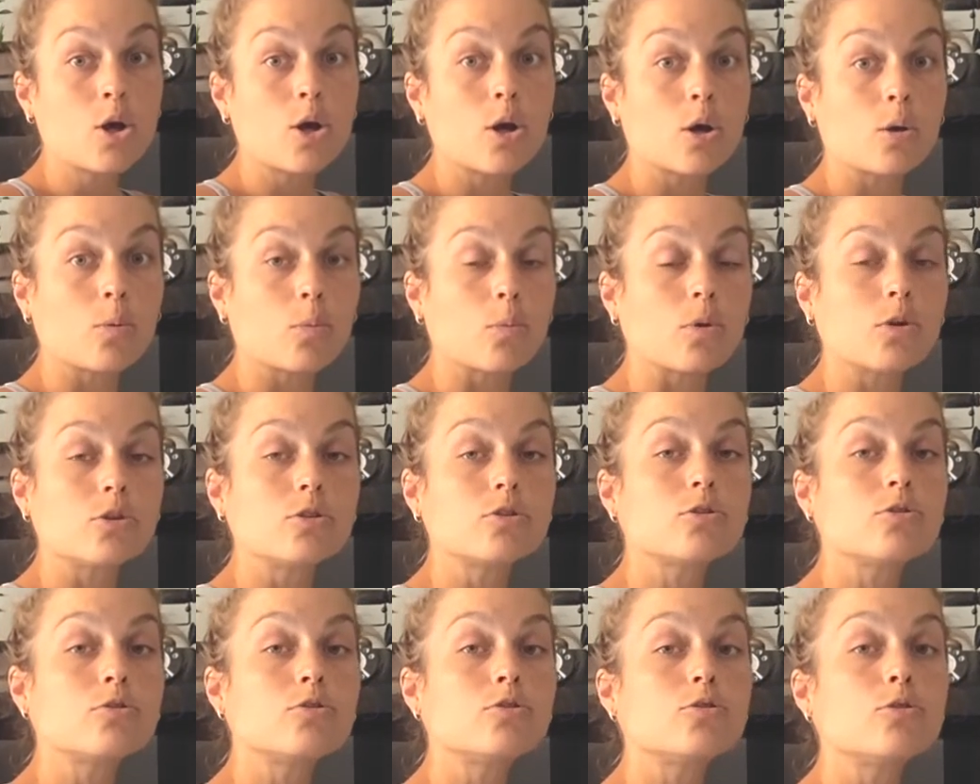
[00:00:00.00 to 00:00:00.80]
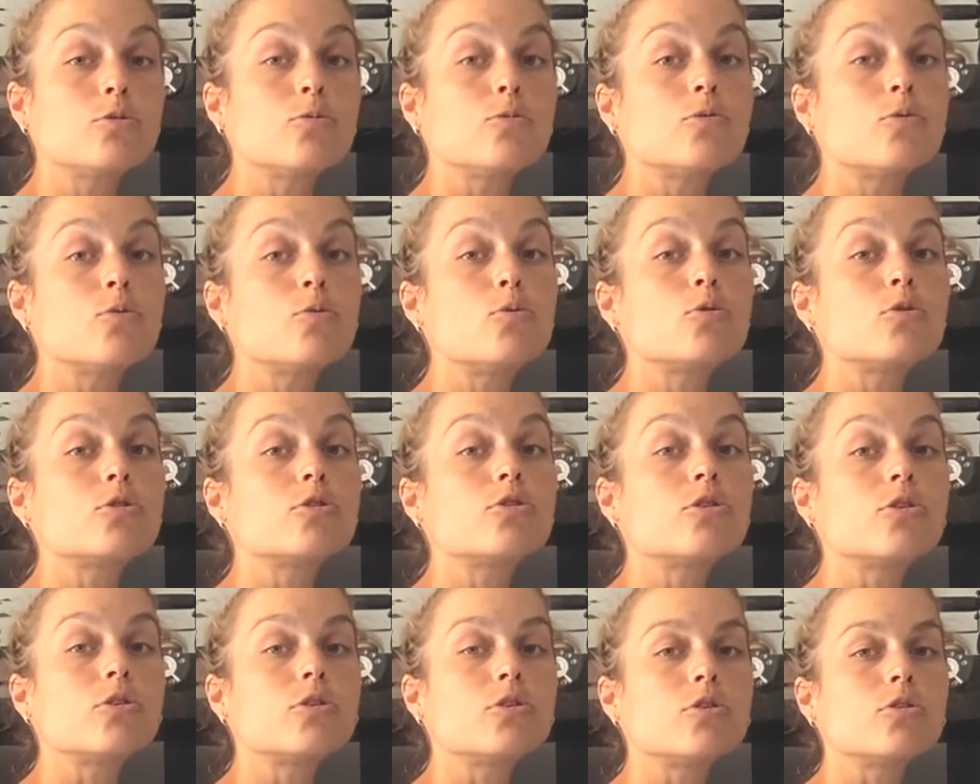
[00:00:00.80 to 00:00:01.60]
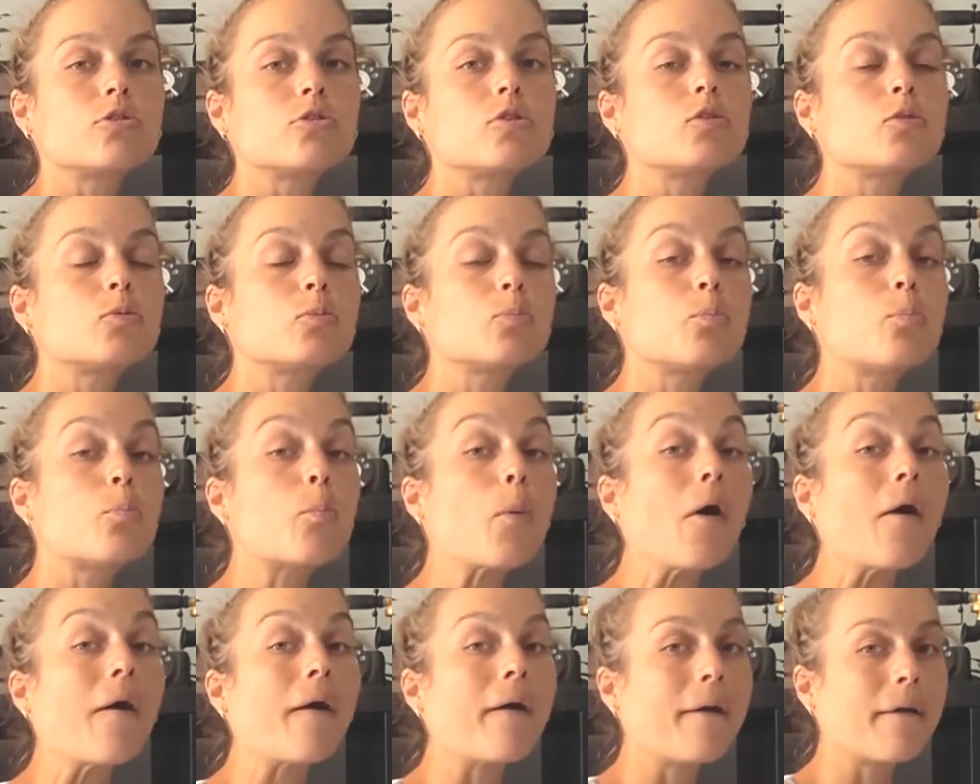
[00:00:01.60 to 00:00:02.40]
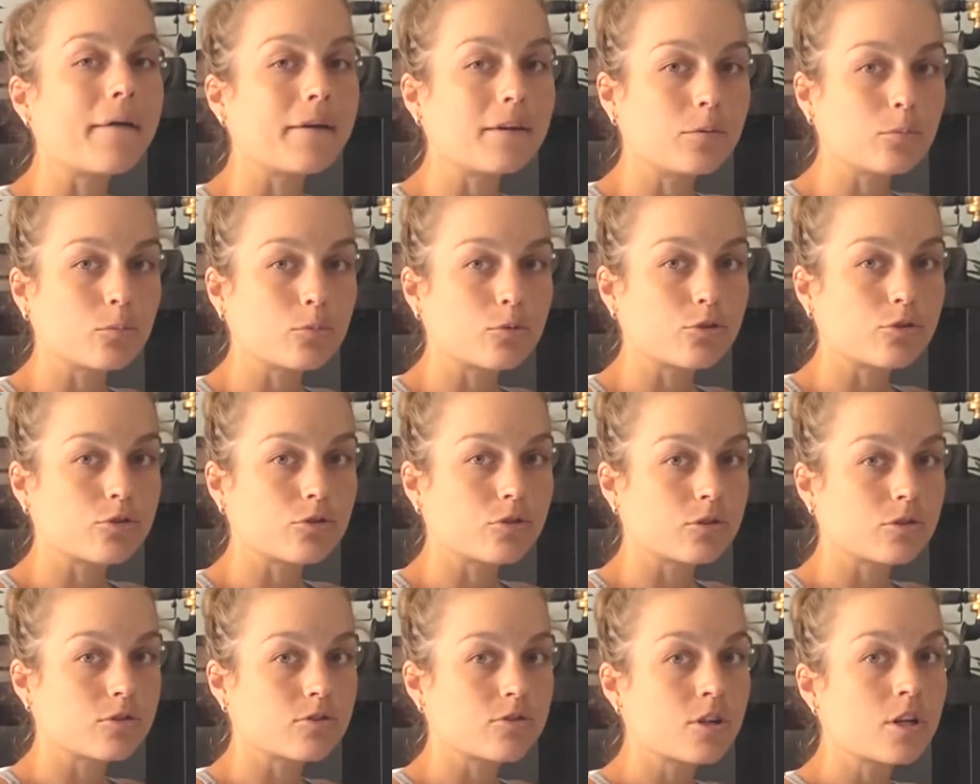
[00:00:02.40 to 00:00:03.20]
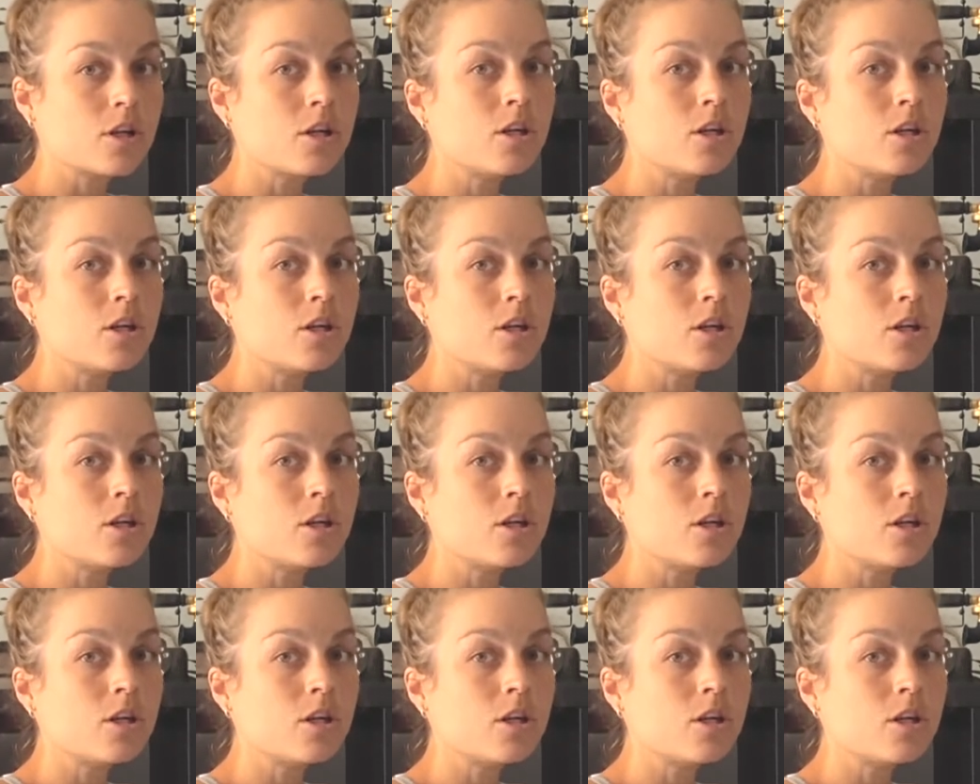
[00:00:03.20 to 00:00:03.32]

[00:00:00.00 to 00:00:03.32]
I want you to focus on your spine muscles.